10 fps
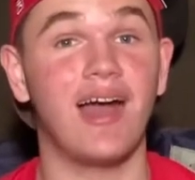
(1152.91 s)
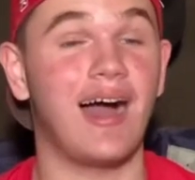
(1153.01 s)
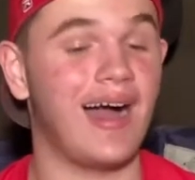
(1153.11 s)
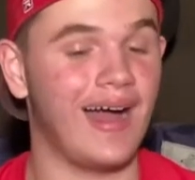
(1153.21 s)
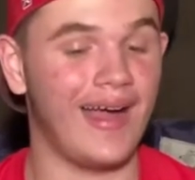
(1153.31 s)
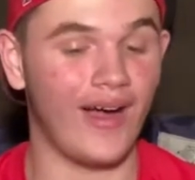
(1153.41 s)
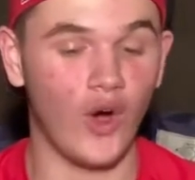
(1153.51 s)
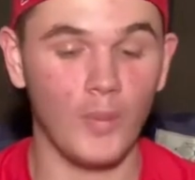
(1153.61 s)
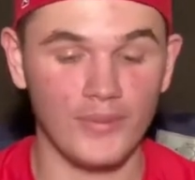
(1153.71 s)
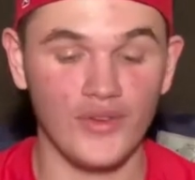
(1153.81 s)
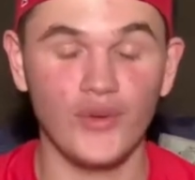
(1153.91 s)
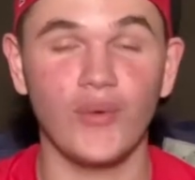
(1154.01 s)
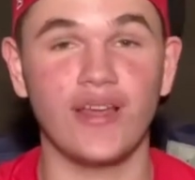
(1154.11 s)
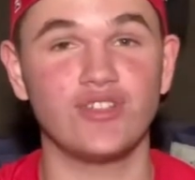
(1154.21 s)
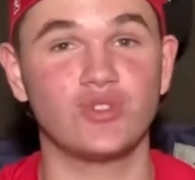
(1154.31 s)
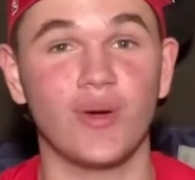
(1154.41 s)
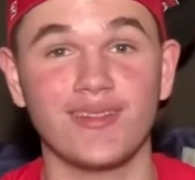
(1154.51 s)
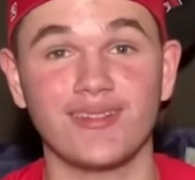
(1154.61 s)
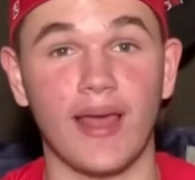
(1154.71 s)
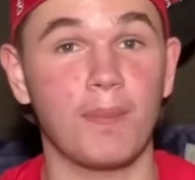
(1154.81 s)
I hope you enjoyed
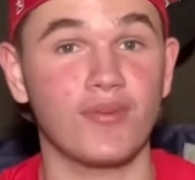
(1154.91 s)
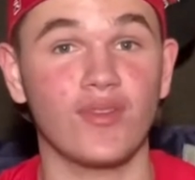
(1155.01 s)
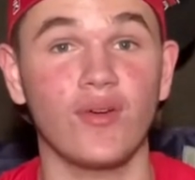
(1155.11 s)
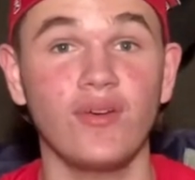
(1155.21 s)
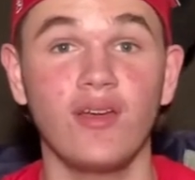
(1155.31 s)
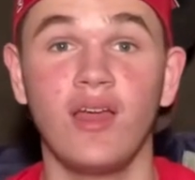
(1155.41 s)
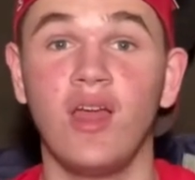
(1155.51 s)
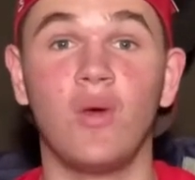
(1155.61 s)
this episode.